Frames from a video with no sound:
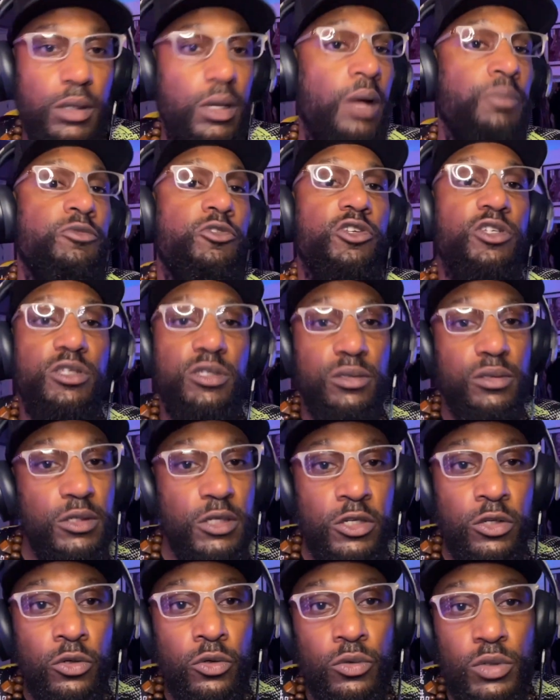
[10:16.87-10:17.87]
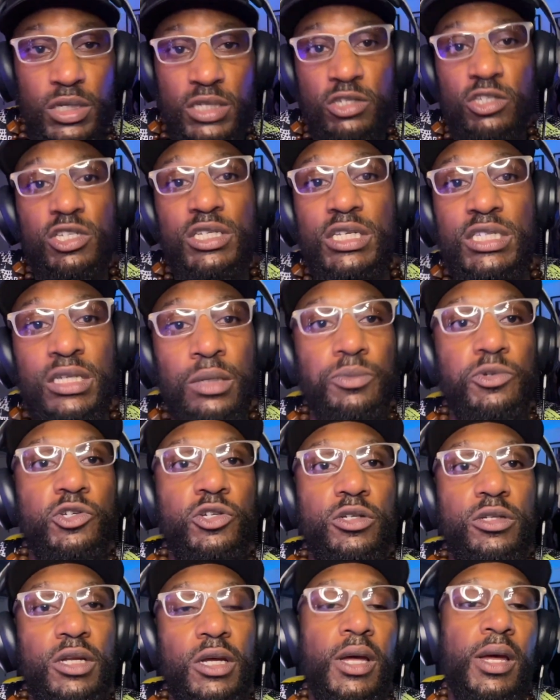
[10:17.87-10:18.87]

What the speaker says: I'm just, you know, it's just an assumption.